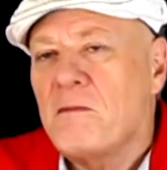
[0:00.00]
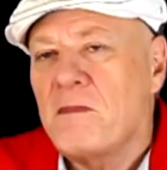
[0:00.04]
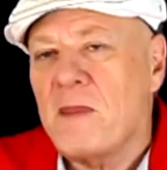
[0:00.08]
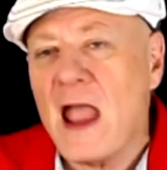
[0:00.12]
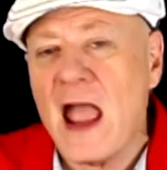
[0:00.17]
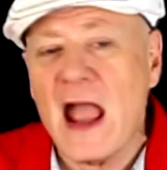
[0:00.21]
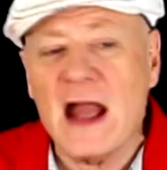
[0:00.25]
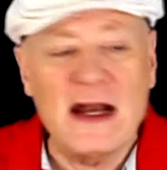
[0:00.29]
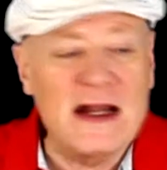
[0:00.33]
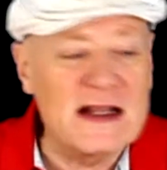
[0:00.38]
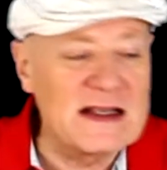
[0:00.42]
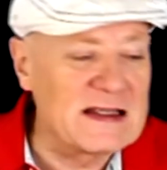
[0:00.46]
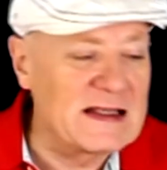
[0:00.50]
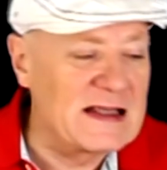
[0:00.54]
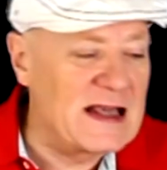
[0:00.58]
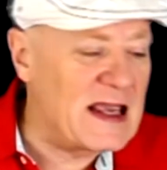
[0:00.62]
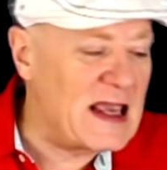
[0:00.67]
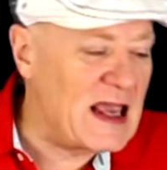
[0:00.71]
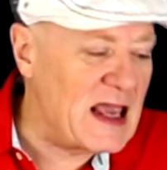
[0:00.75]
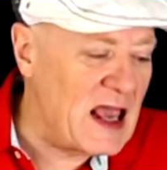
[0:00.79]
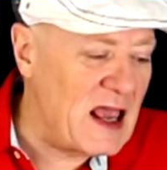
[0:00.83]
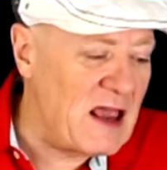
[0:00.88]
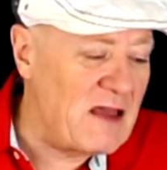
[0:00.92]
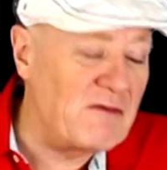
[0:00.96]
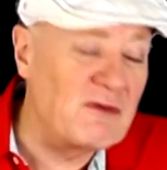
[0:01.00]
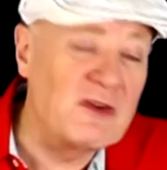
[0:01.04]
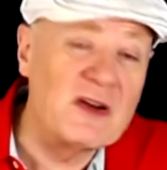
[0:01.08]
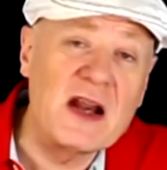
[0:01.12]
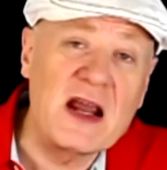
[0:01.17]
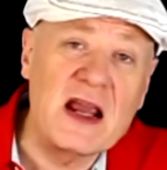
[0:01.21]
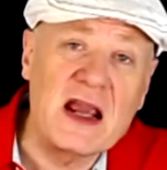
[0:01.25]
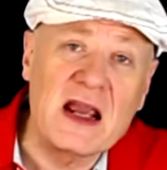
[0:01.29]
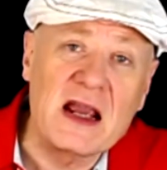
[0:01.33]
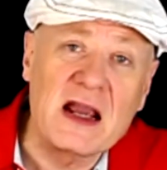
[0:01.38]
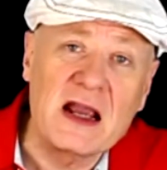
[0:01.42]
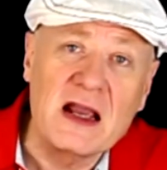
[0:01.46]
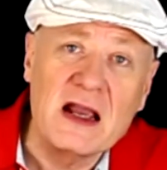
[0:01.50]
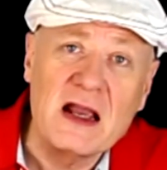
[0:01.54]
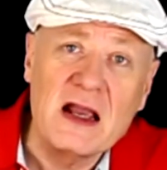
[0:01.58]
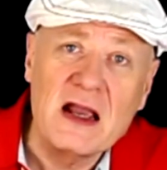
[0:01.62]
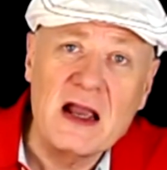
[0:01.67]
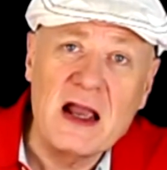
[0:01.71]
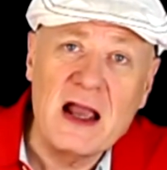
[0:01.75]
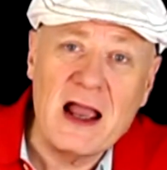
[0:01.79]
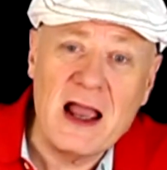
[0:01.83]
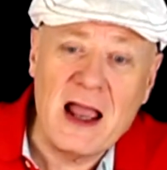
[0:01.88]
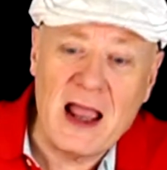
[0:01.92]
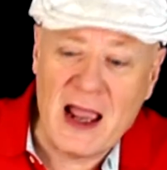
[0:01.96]
and it's the evening
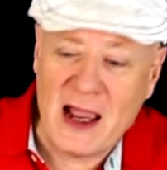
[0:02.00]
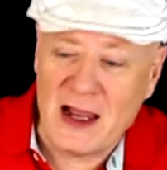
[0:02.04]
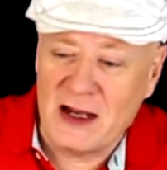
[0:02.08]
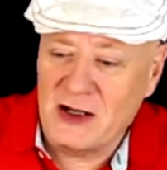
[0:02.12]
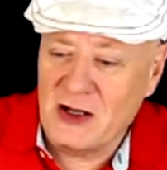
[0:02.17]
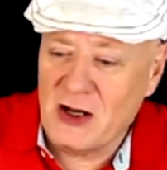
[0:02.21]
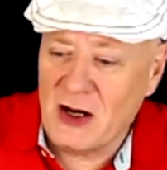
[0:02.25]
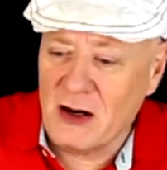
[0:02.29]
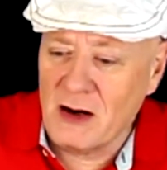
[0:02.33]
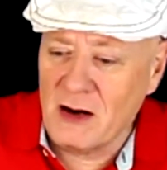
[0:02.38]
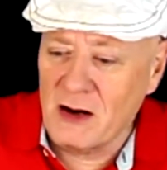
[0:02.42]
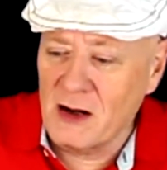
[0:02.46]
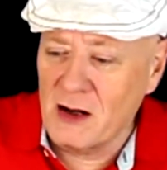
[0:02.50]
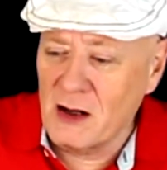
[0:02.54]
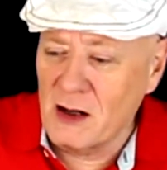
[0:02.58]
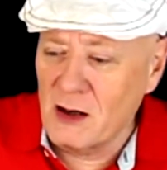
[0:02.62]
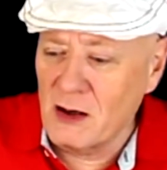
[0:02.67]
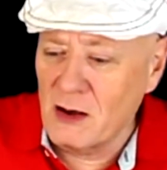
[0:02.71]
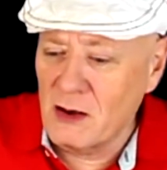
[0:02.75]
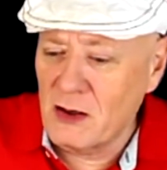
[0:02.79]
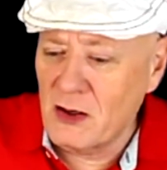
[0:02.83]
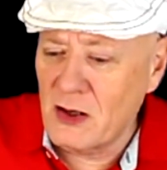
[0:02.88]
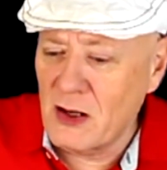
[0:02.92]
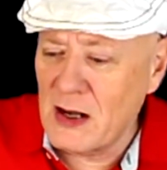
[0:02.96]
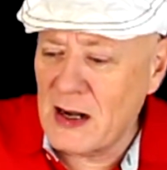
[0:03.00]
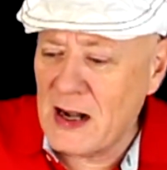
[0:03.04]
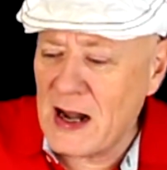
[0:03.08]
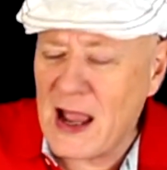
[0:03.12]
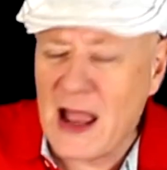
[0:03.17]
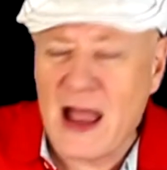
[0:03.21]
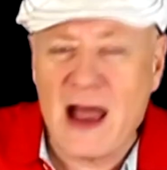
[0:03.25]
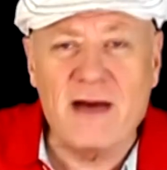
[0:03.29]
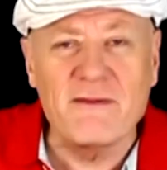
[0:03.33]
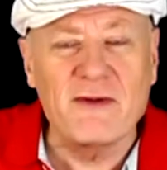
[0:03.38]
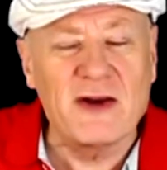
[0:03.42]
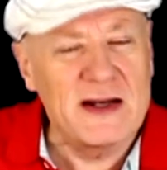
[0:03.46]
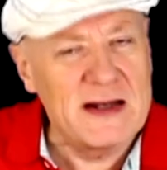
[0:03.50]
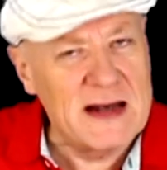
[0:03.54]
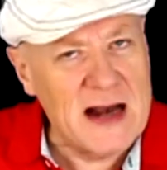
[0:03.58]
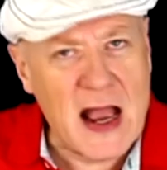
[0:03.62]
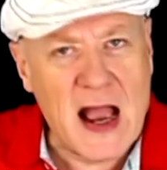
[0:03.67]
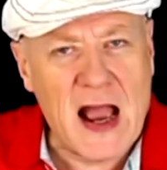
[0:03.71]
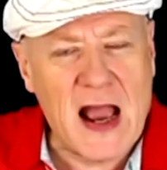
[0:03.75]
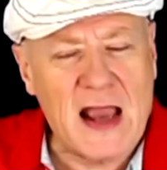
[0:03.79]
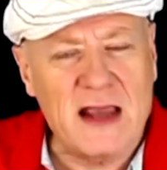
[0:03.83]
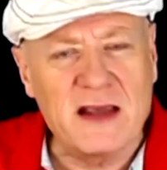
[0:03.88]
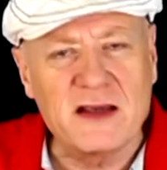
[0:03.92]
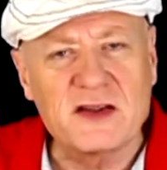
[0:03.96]
and you're going to have a
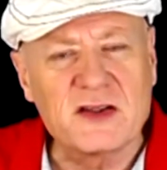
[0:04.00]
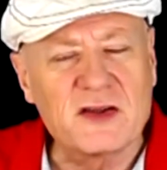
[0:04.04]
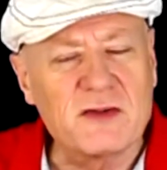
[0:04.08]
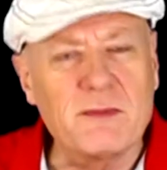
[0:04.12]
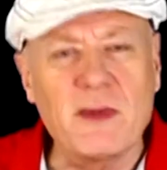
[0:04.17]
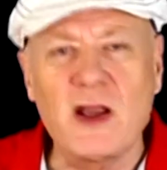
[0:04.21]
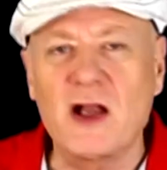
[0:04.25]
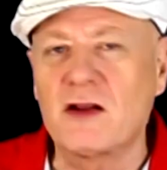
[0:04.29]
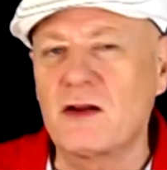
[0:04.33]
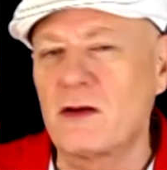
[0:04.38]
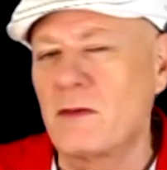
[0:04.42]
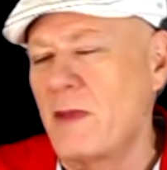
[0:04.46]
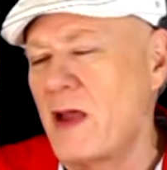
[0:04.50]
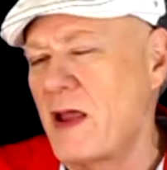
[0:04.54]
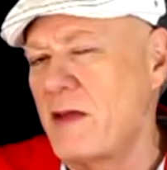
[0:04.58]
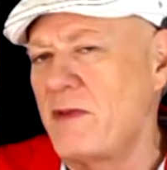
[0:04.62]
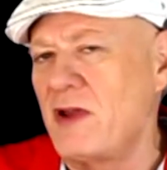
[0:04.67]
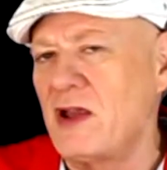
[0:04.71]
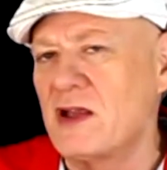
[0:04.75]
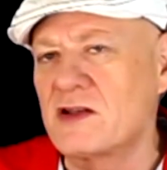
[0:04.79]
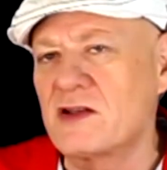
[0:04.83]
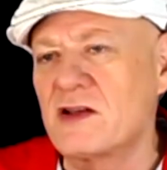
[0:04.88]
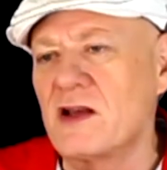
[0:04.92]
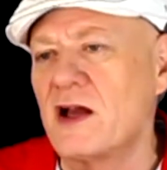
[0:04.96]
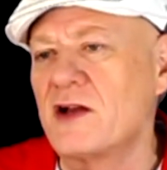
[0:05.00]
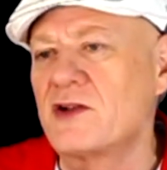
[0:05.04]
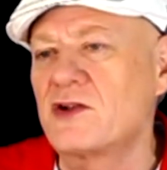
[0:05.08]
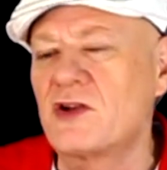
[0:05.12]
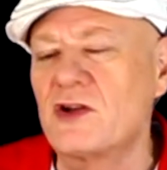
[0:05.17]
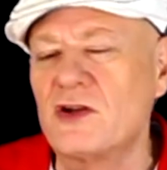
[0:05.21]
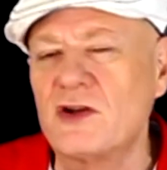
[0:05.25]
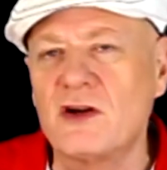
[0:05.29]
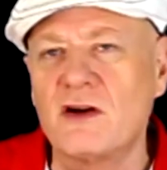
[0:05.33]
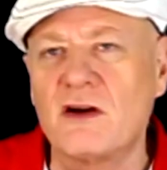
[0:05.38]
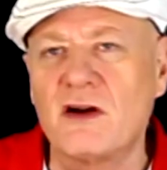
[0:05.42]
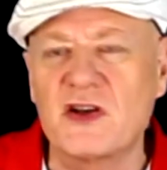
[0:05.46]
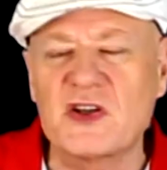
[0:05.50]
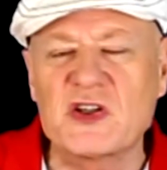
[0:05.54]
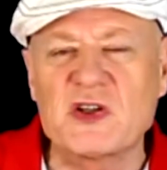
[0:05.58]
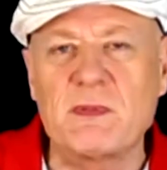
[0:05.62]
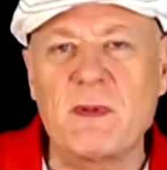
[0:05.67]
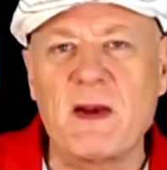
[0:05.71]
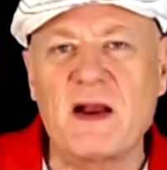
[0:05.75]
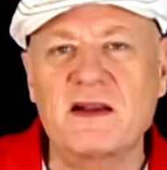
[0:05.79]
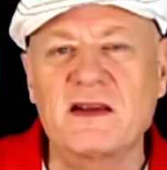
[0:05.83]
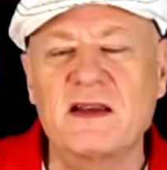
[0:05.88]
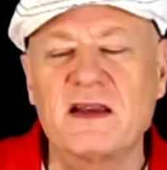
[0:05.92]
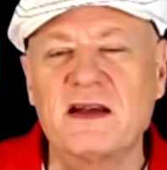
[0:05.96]
nice meal, or maybe it's lunch and you're
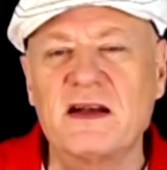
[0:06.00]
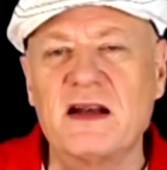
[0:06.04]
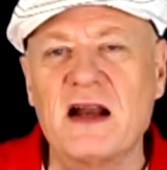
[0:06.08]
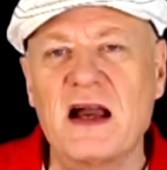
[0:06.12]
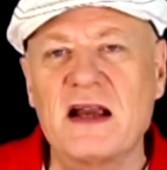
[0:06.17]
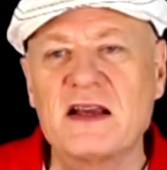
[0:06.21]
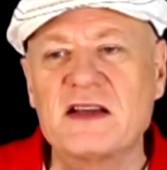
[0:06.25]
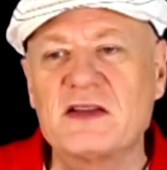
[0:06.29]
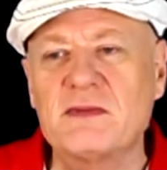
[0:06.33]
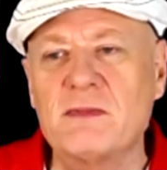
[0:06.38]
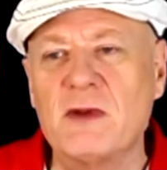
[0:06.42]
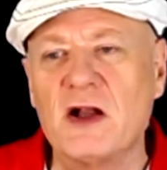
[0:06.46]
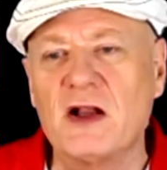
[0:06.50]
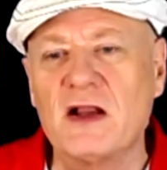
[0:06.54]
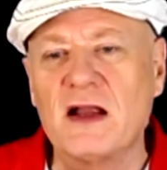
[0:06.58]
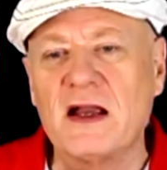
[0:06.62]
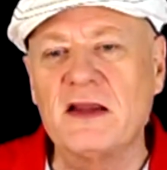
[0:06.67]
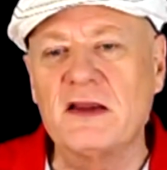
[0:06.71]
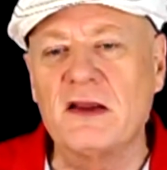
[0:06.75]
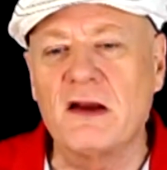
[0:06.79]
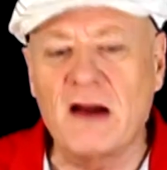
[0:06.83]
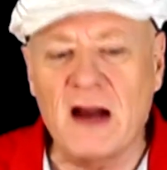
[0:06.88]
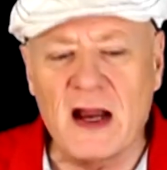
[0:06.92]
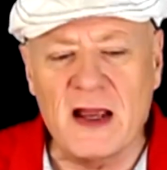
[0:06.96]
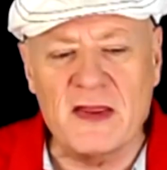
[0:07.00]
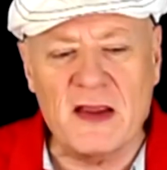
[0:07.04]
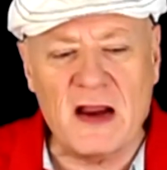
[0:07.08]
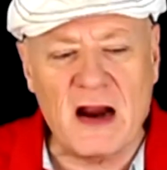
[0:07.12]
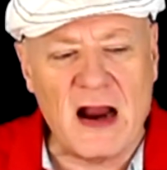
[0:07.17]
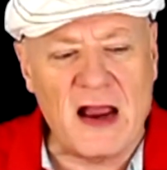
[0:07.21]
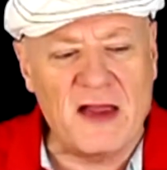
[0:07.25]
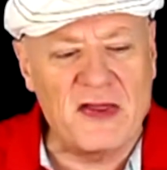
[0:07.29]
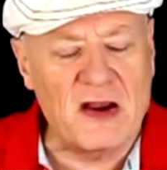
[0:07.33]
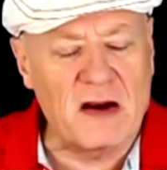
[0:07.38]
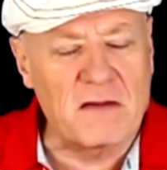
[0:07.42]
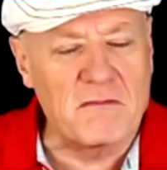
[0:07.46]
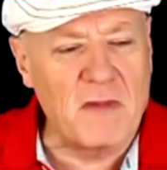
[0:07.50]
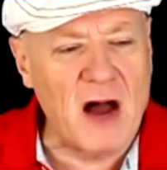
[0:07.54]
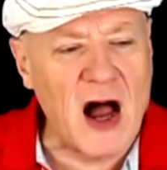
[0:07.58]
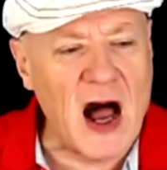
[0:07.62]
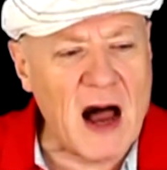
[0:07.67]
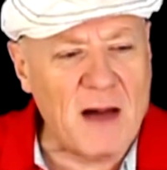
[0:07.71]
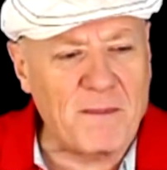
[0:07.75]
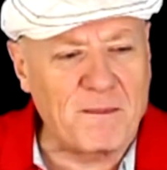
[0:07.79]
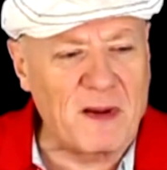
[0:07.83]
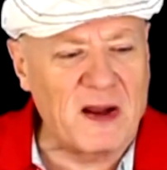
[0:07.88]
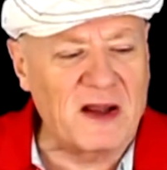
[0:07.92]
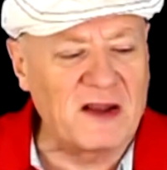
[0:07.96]
expecting a nice meal, and they're in there and they're
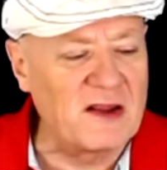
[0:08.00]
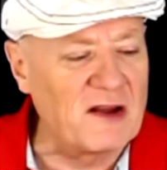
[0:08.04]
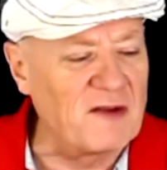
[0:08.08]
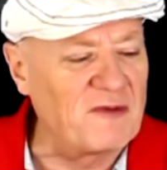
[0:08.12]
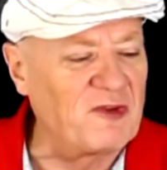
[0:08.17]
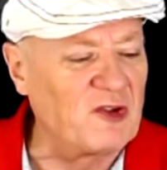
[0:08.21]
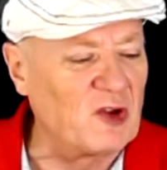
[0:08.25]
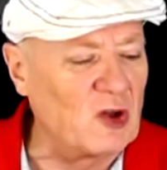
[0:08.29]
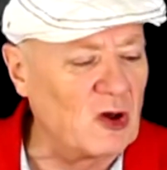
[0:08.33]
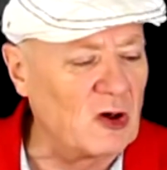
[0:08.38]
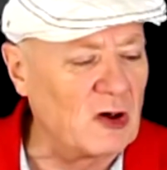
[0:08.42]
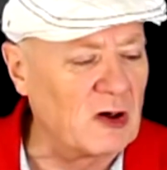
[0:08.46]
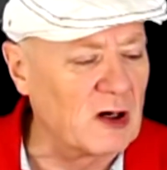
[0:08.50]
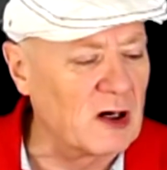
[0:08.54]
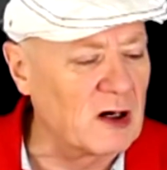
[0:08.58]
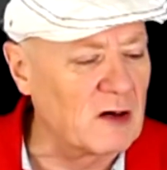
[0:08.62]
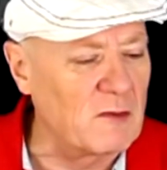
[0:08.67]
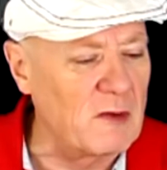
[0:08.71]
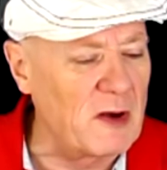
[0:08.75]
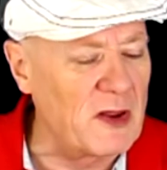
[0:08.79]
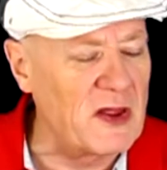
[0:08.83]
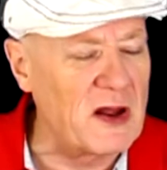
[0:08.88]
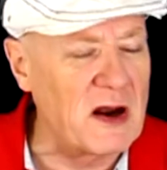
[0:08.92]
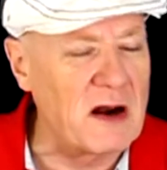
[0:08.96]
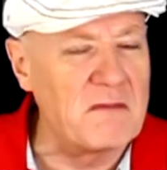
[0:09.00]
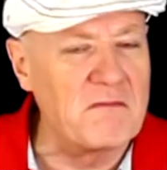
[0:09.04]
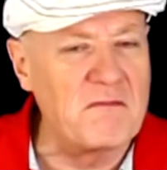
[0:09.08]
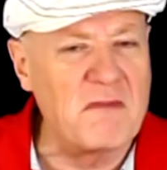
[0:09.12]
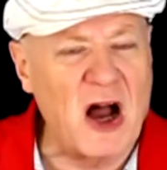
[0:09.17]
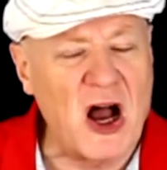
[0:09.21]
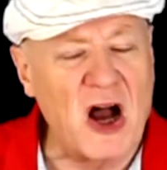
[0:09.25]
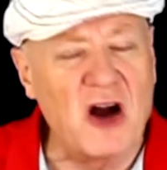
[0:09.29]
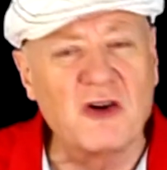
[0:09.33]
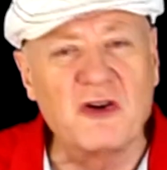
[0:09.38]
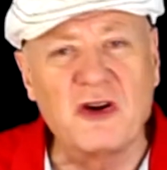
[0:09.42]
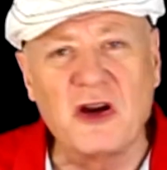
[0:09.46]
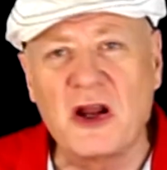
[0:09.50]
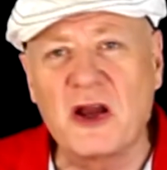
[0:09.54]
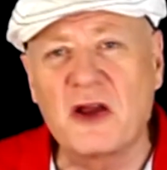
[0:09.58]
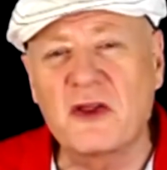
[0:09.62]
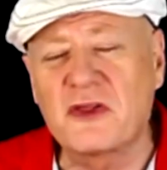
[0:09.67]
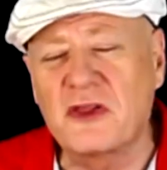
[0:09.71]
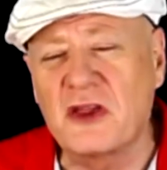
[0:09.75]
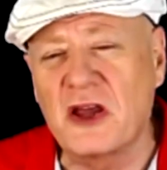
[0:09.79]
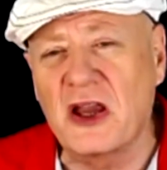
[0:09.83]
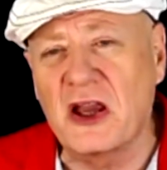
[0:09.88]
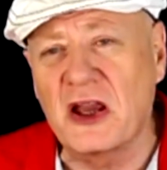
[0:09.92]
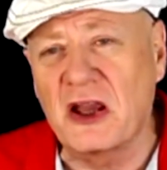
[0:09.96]
mopping the floor with an ammonia
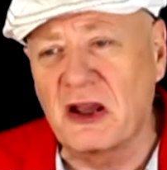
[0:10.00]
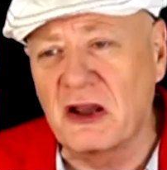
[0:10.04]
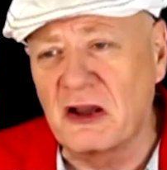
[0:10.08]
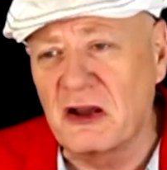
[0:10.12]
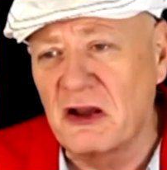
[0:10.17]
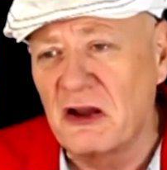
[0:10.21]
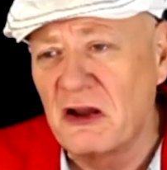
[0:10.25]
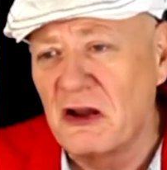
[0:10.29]
thing.